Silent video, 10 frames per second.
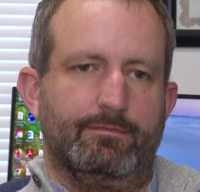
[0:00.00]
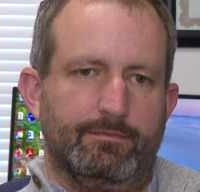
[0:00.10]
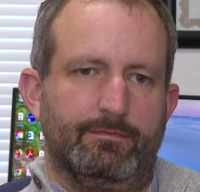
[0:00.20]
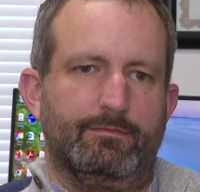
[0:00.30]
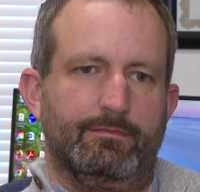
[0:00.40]

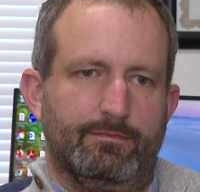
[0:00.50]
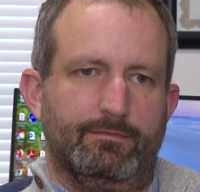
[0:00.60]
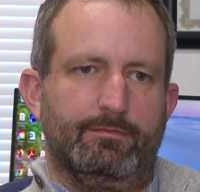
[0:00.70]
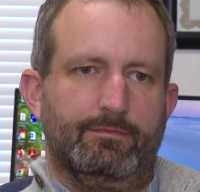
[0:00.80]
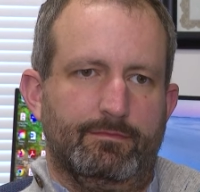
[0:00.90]
won't
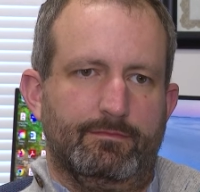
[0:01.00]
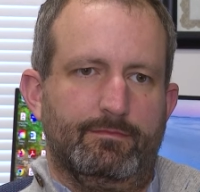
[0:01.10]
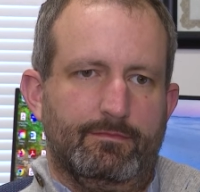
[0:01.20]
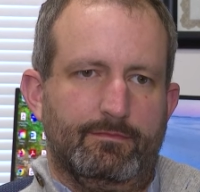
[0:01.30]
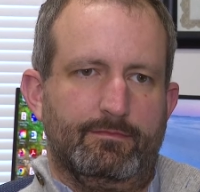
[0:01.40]
be won't
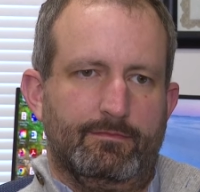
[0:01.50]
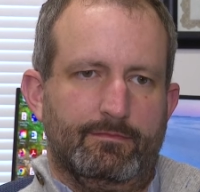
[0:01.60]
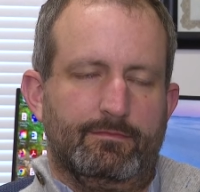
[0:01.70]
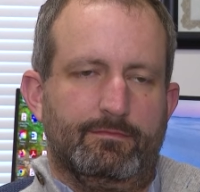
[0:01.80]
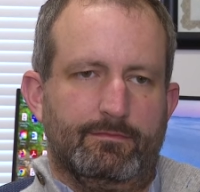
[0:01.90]
show the
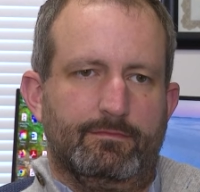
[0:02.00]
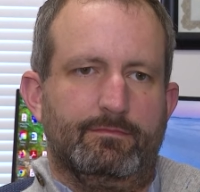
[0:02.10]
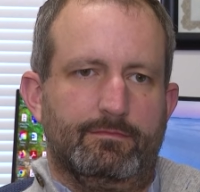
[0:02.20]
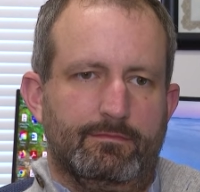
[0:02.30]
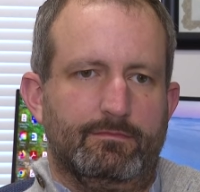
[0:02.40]

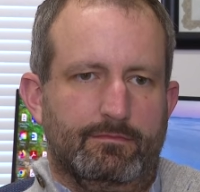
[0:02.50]
representation